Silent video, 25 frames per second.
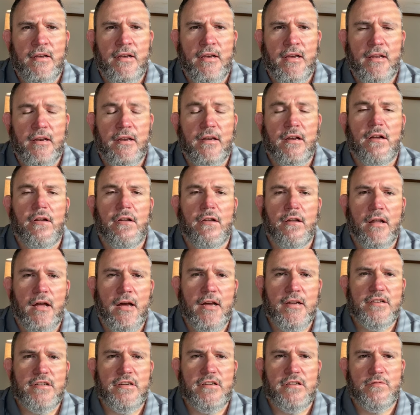And in
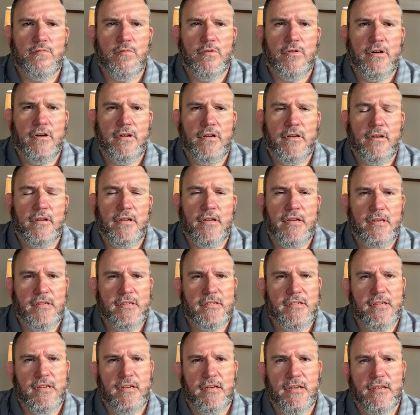Colossians 1, he
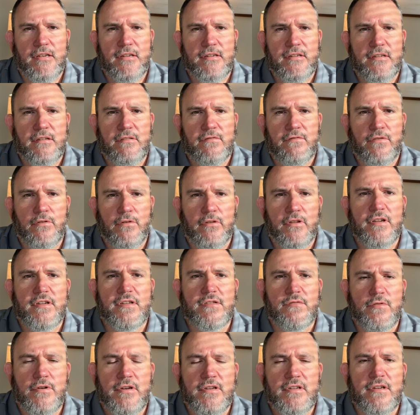says, "For
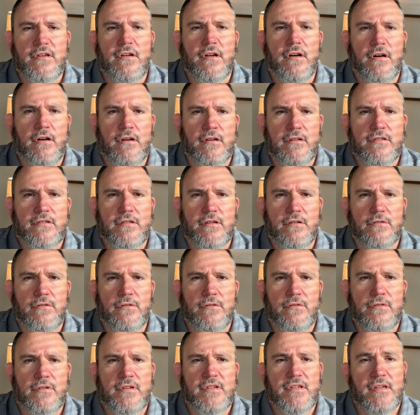this reason
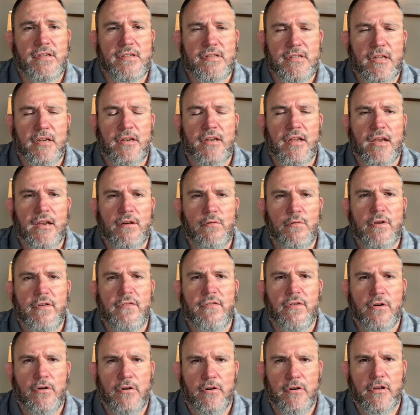also, since the day
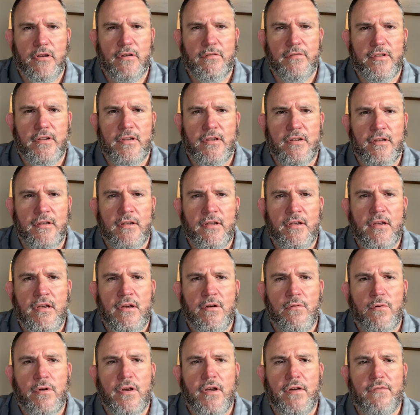we've heard of it,
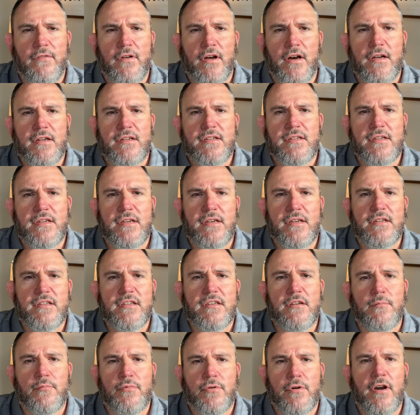we have not ceased
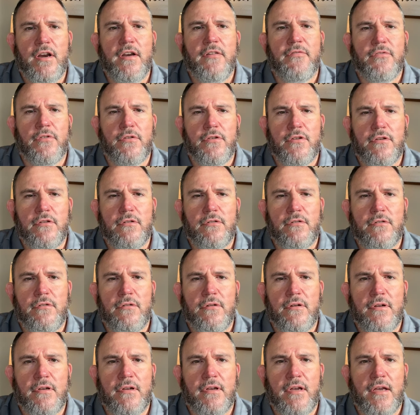to pray for you
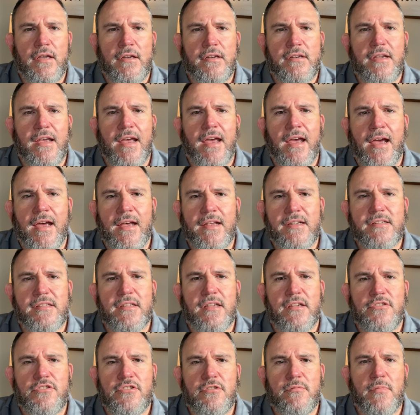and to ask
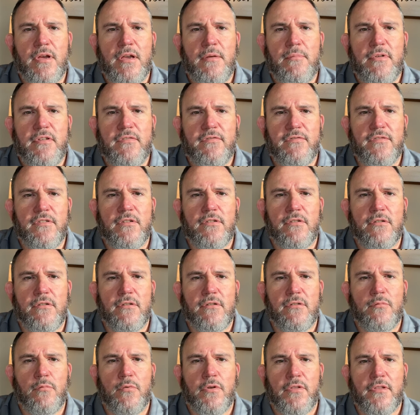that you may be
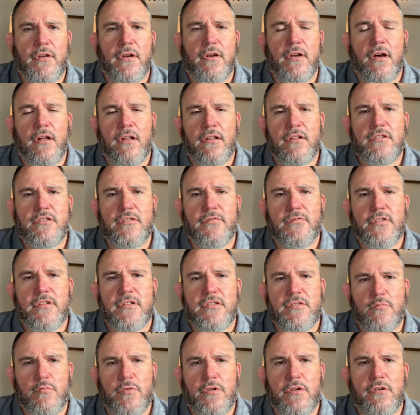filled with the knowledge of
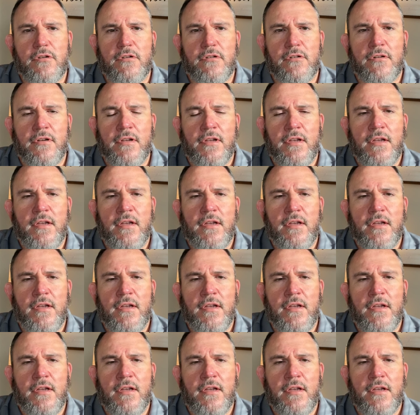his will